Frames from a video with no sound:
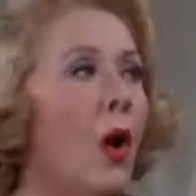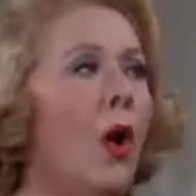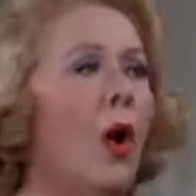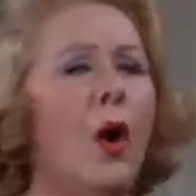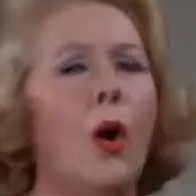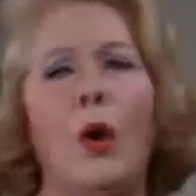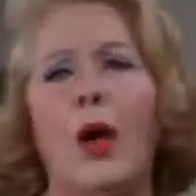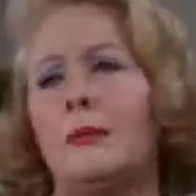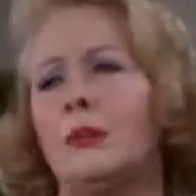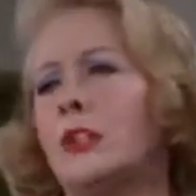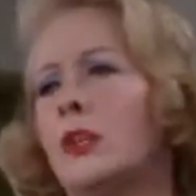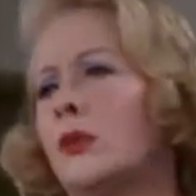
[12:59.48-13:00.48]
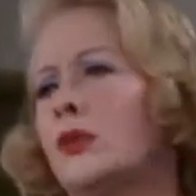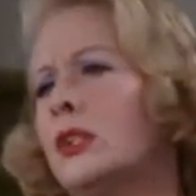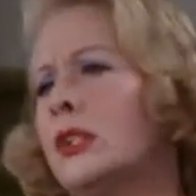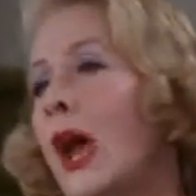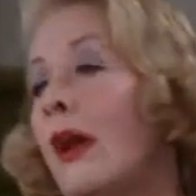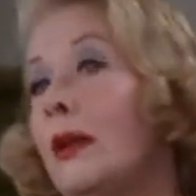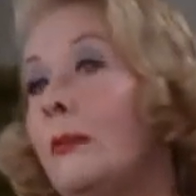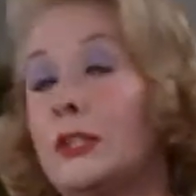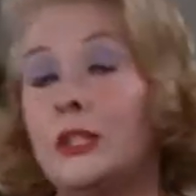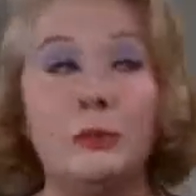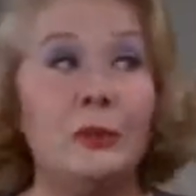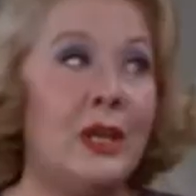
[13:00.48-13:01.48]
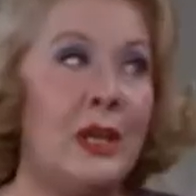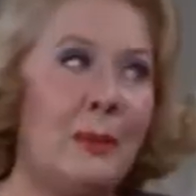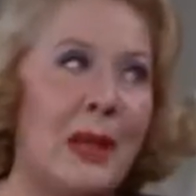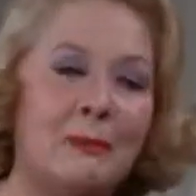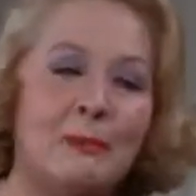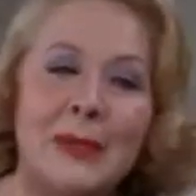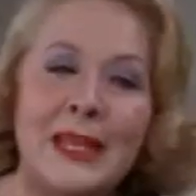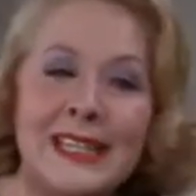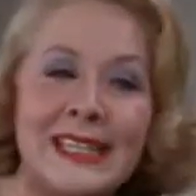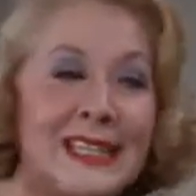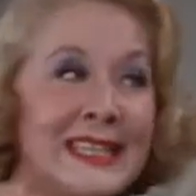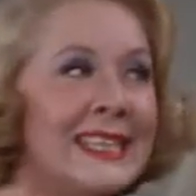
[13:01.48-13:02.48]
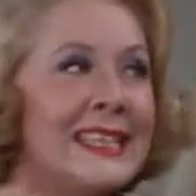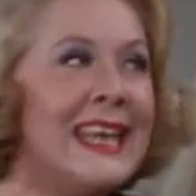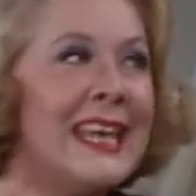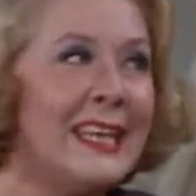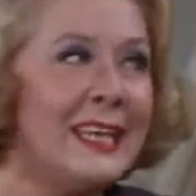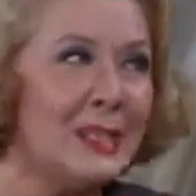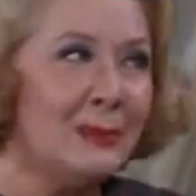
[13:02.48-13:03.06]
Oh, I'm so sorry, Mr. Mooney, but business is